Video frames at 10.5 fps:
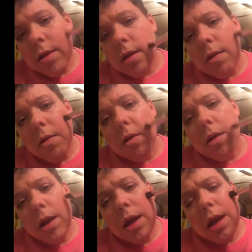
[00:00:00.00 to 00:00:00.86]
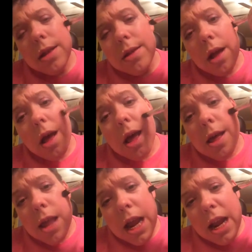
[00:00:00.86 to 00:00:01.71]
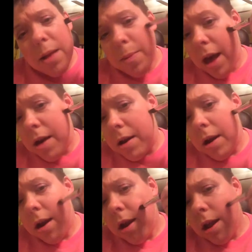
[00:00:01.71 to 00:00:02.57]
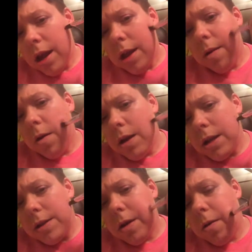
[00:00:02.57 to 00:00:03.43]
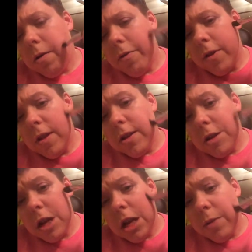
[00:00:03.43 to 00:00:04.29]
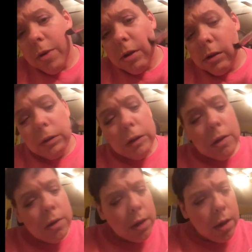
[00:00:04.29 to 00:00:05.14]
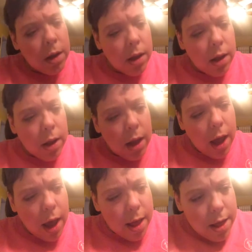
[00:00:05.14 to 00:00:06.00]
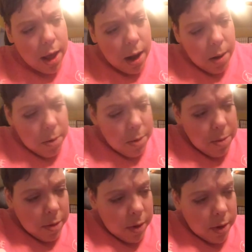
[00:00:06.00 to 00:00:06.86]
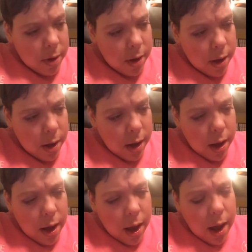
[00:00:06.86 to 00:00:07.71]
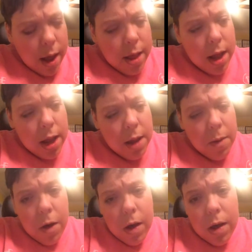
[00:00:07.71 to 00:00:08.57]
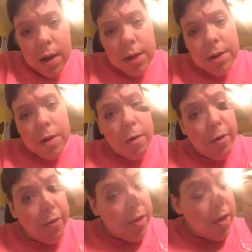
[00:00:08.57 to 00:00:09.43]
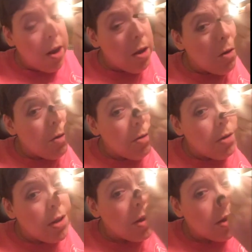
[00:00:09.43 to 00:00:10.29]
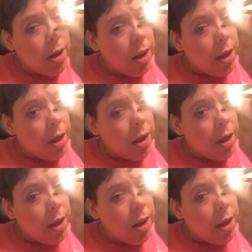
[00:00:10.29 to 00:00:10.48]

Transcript: So it's a highlighting powder. You always go over the cheekbones, and then, oops, and then you always go over the nose.